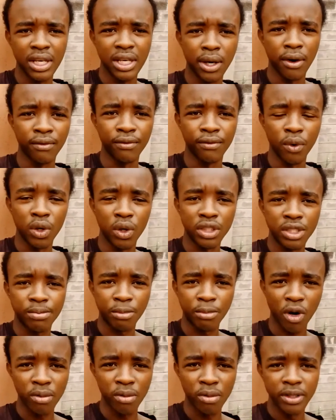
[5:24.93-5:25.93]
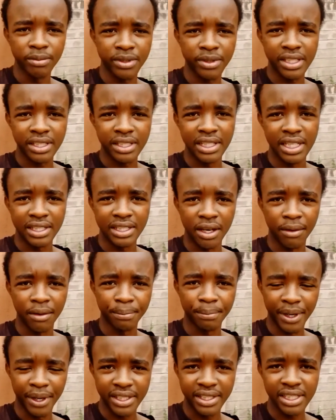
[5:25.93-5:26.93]
of what problems that are
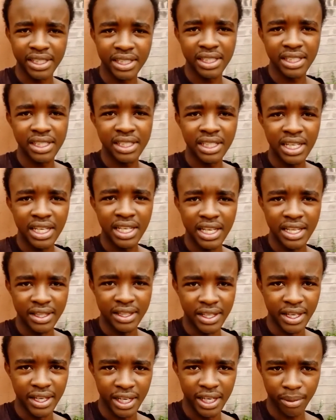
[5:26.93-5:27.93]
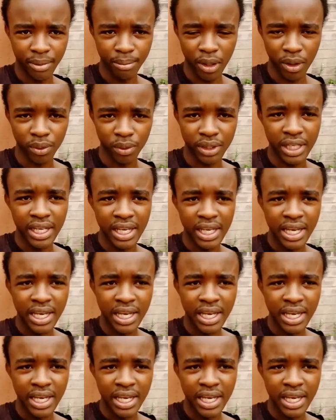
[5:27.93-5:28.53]
present in their neighborhood.